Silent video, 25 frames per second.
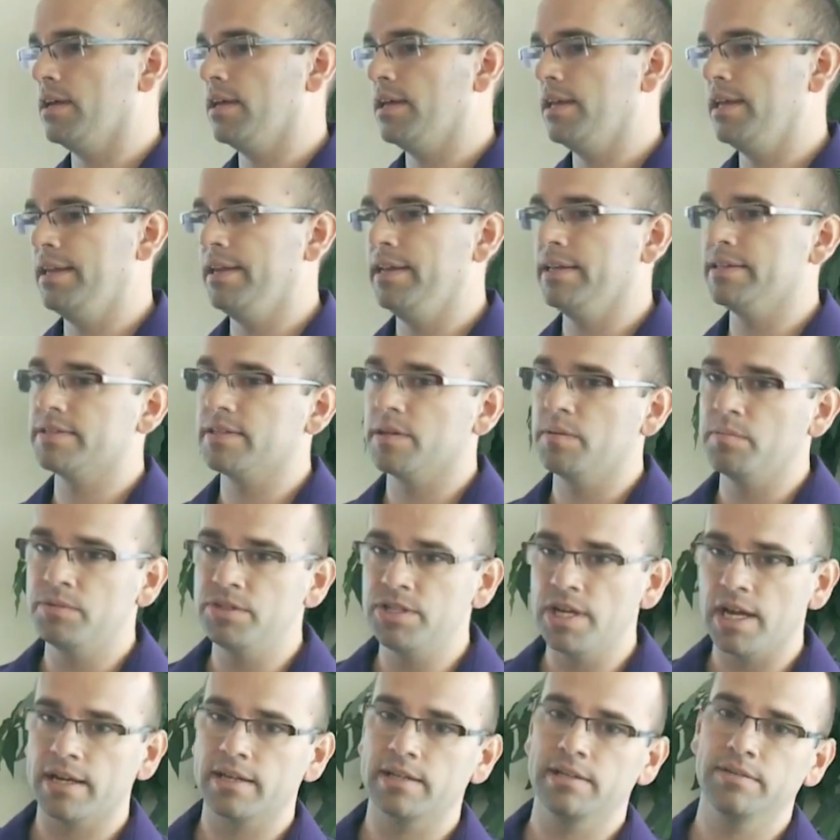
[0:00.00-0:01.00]
in its
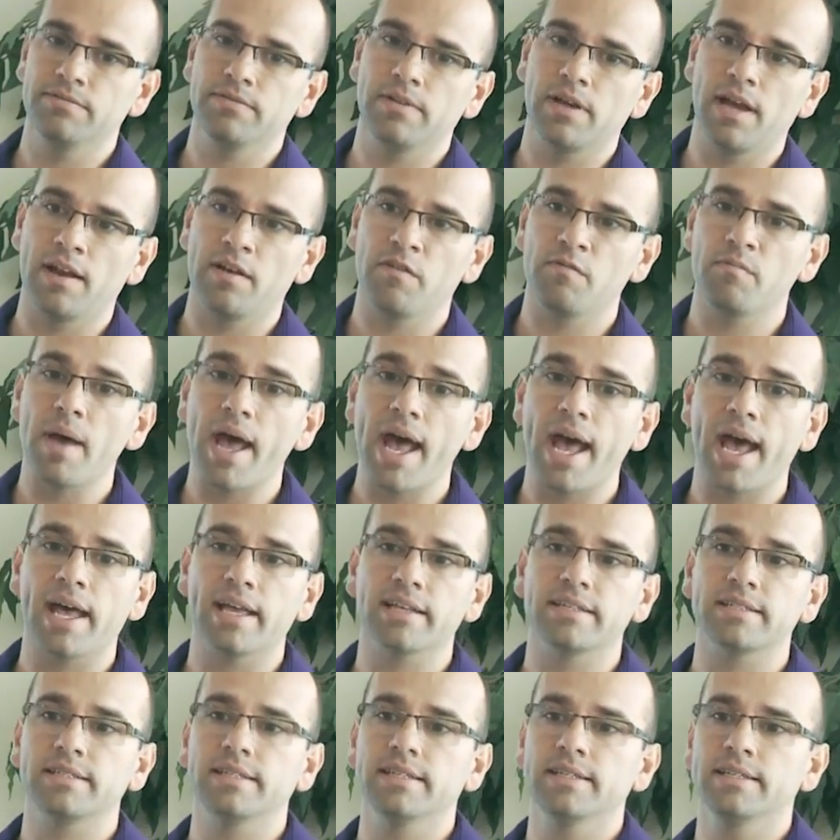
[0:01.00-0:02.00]
objective kind of
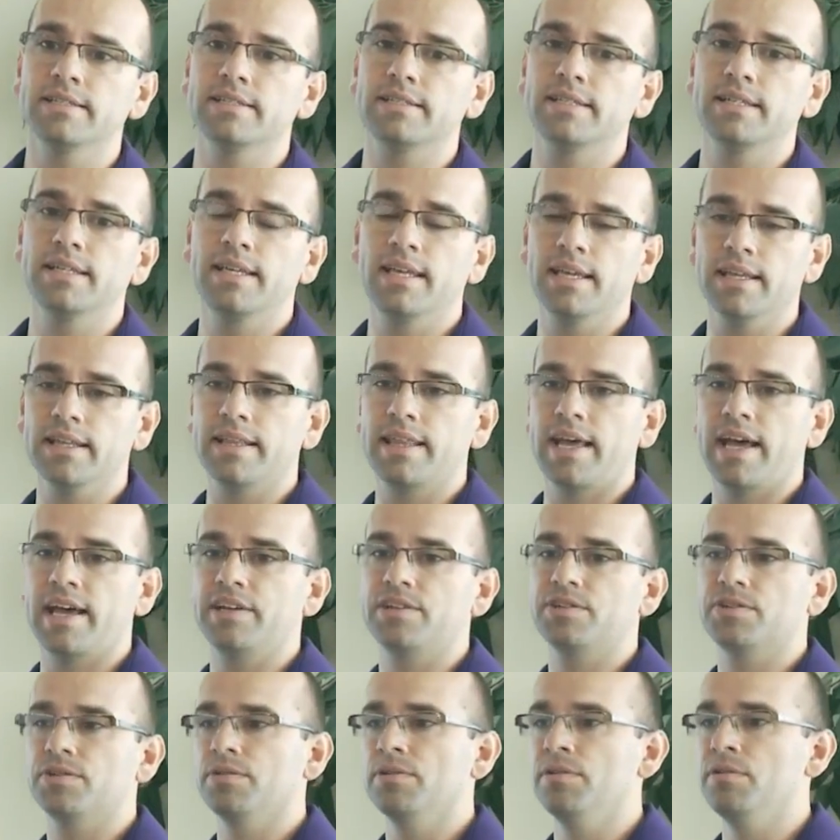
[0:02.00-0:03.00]
past is to get
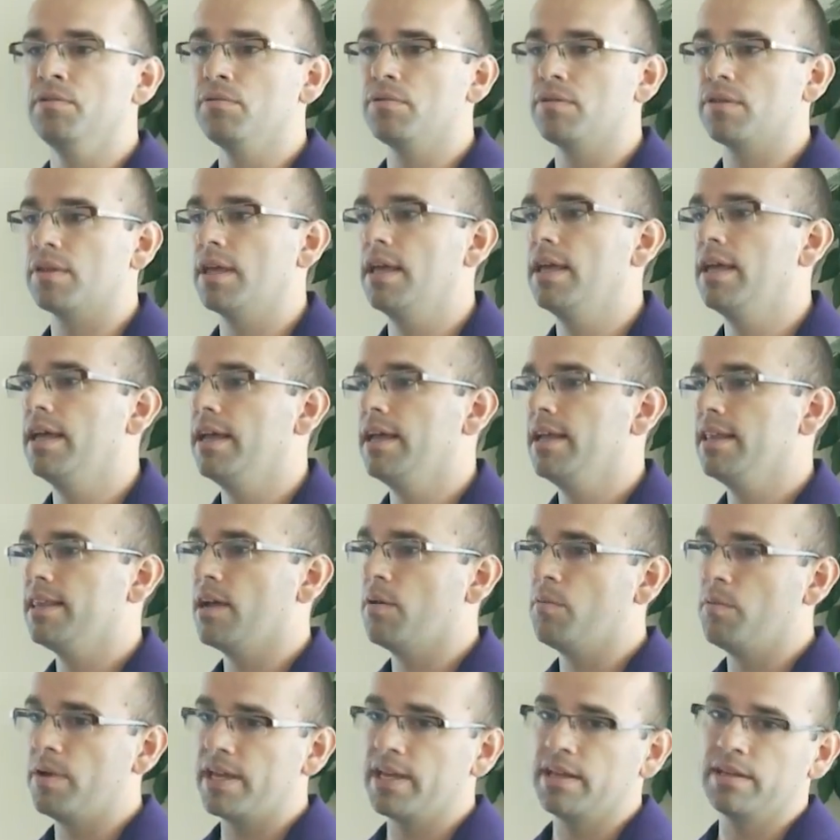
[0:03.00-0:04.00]
that truth
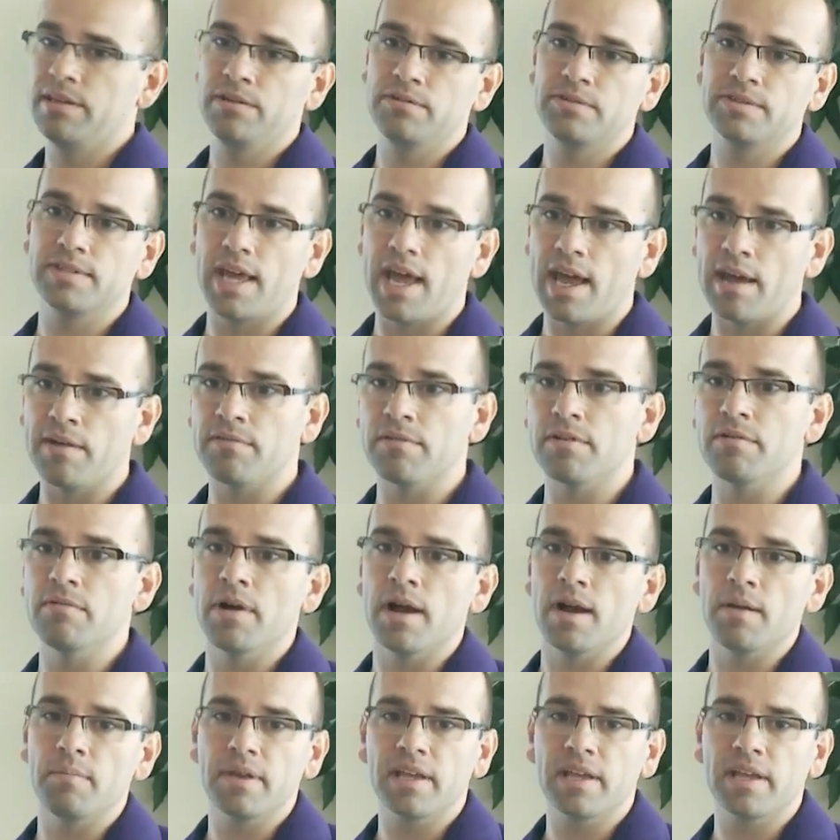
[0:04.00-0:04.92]
that we can use everywhere.